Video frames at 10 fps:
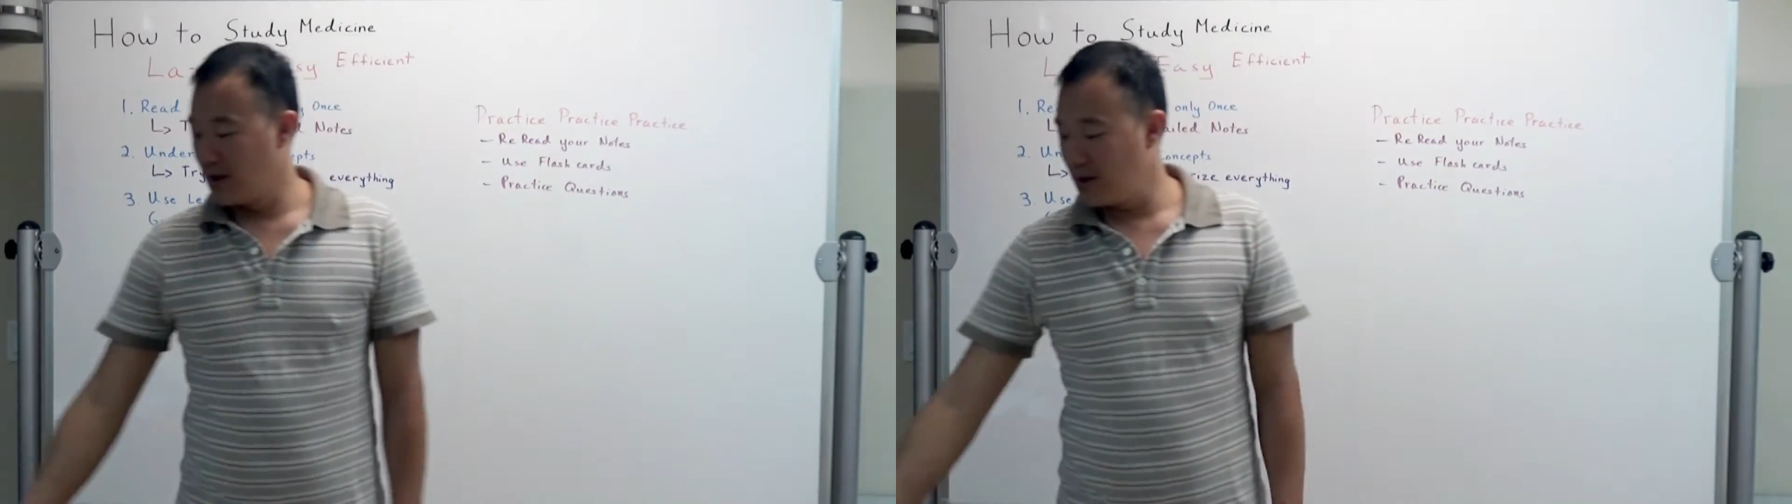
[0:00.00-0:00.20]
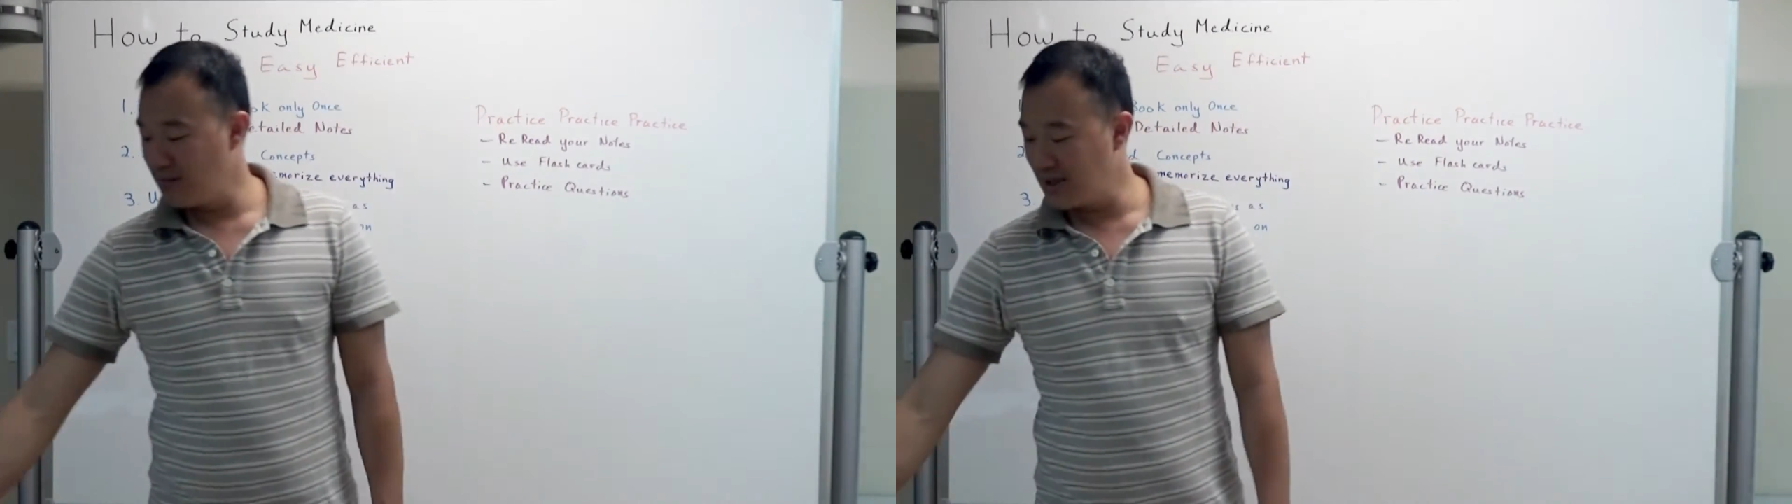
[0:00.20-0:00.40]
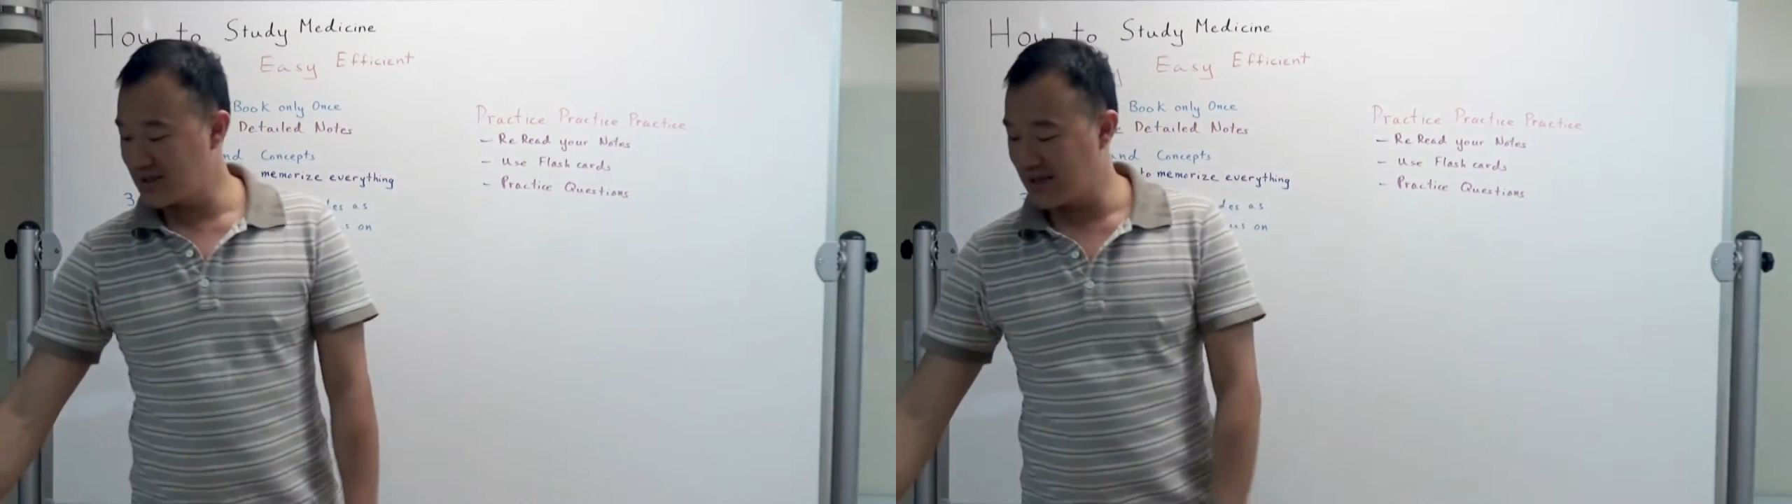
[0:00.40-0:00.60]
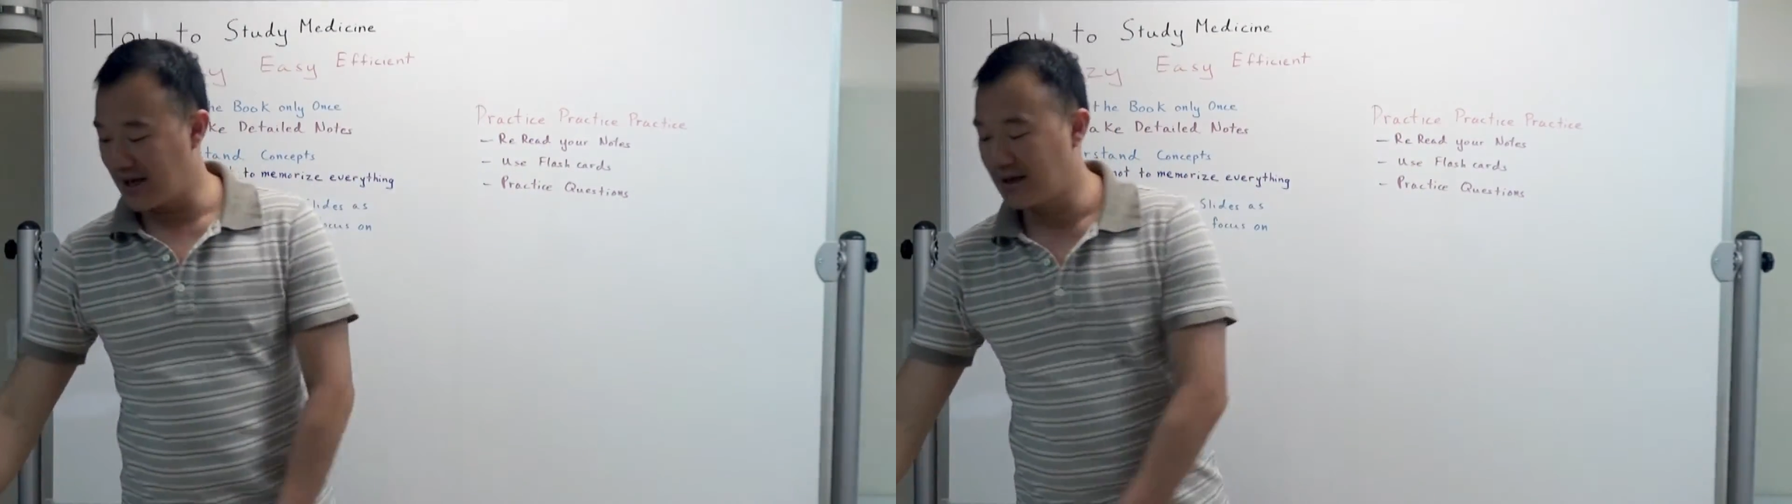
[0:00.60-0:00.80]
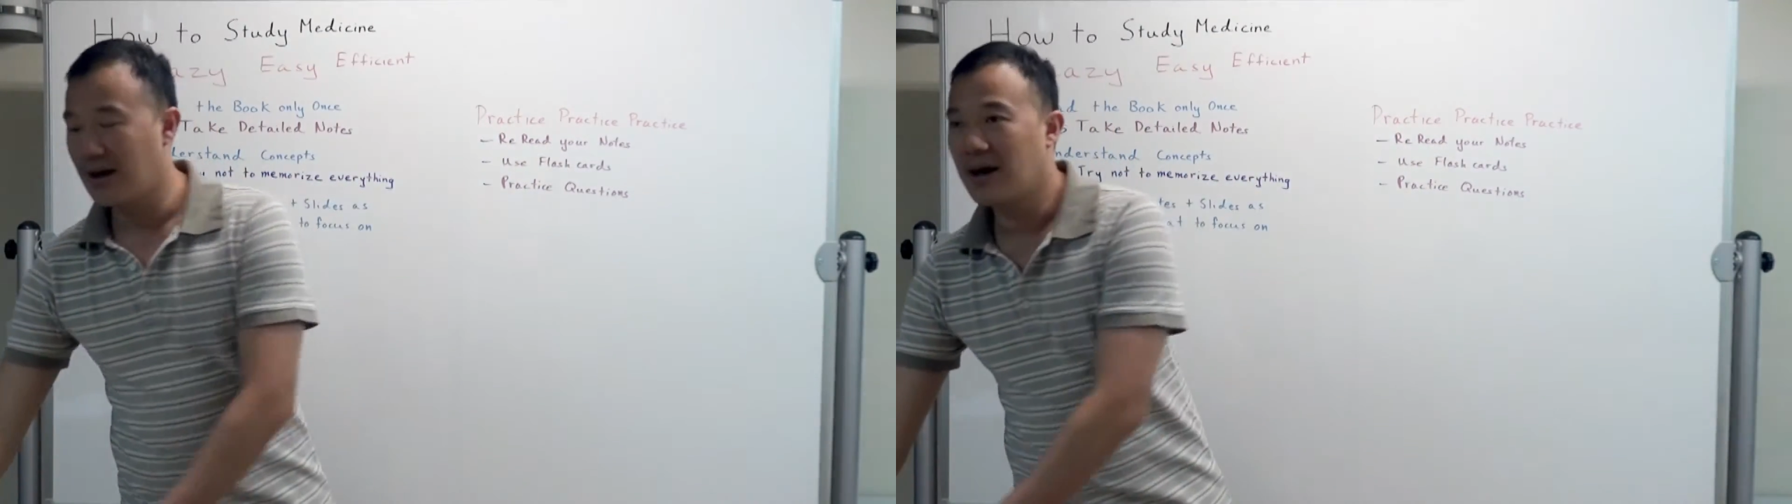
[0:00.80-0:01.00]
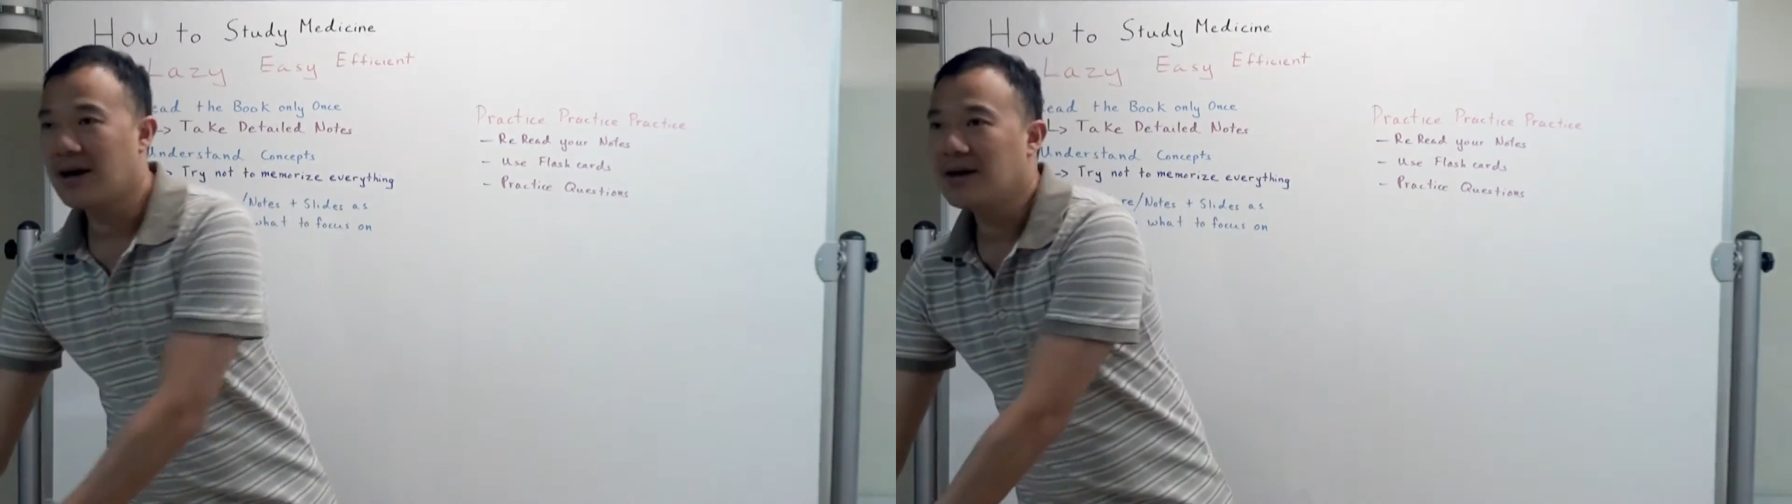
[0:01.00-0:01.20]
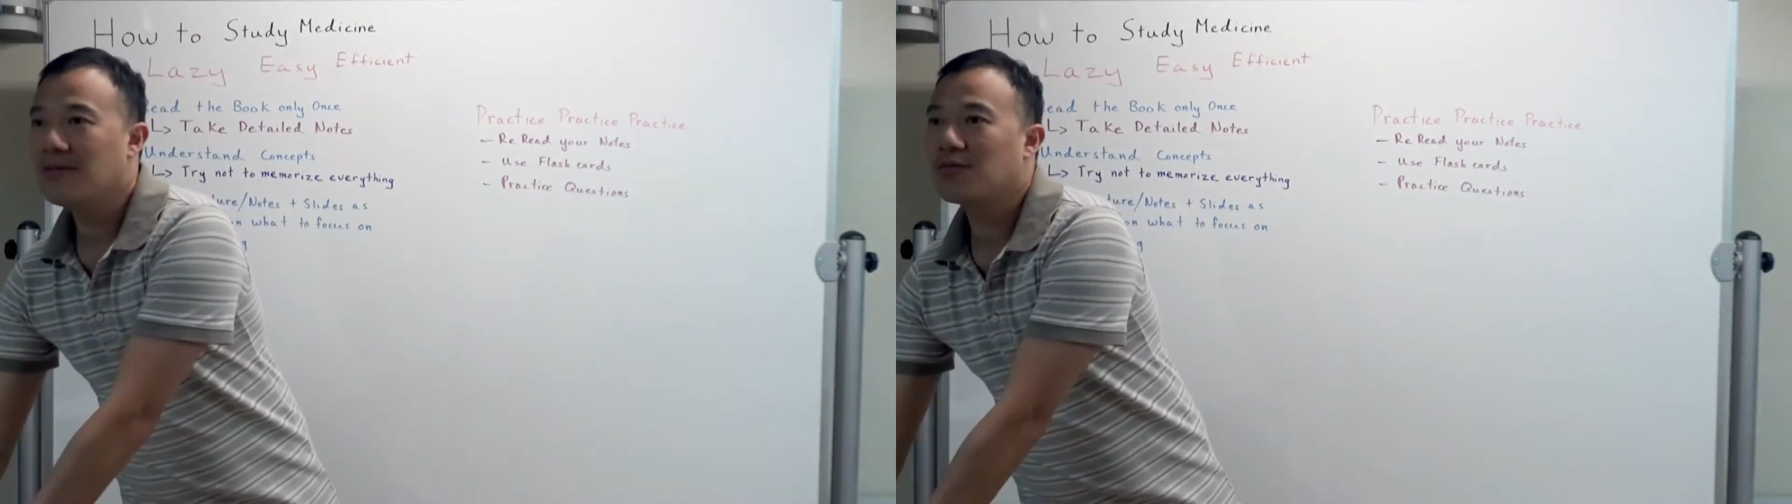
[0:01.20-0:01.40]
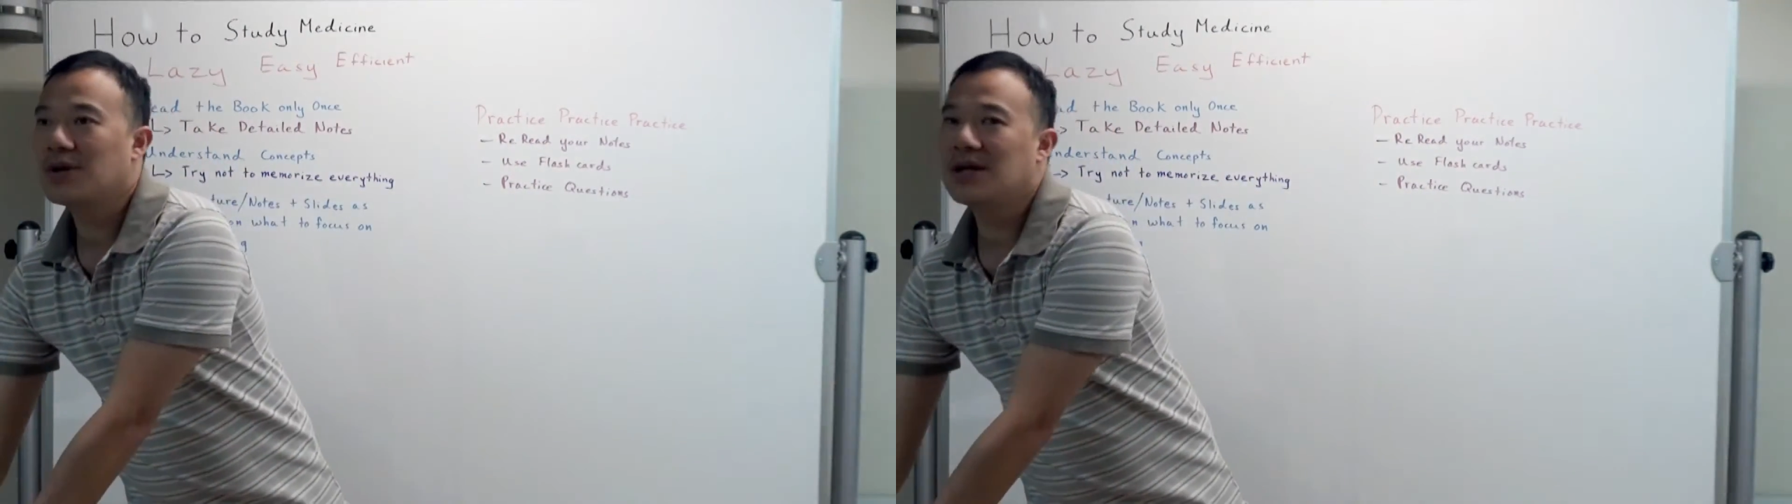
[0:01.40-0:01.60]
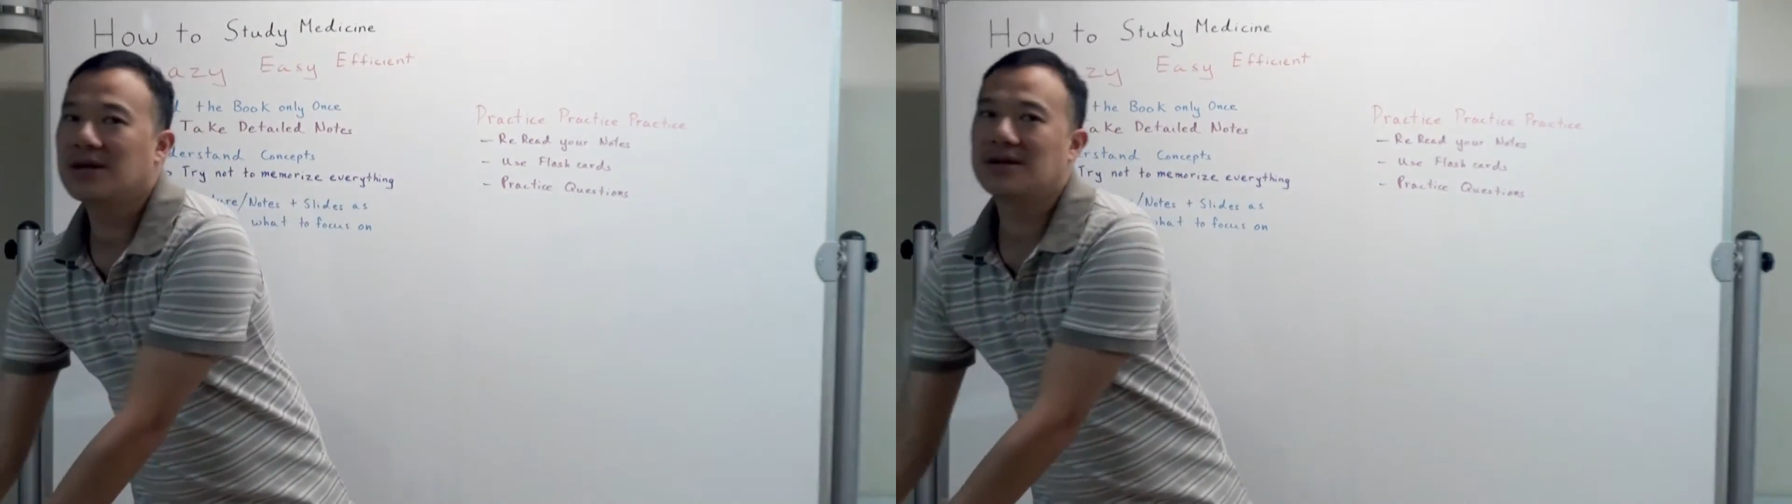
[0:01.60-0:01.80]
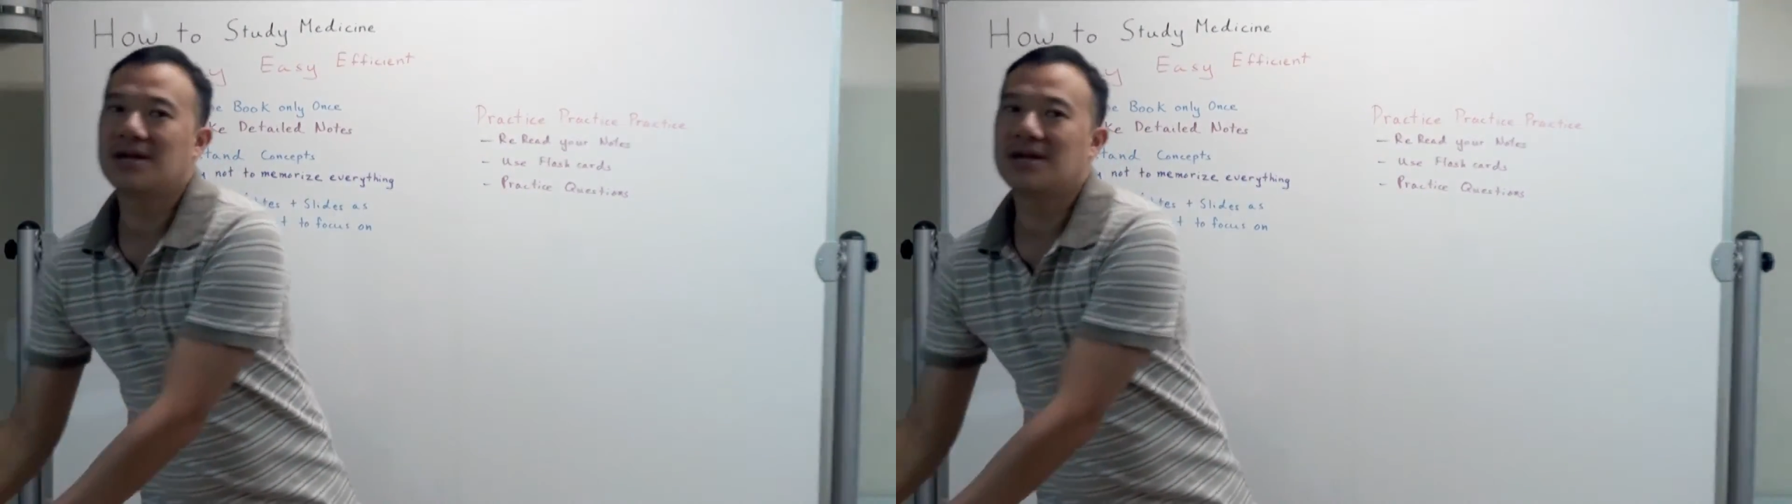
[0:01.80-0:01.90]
It means that I read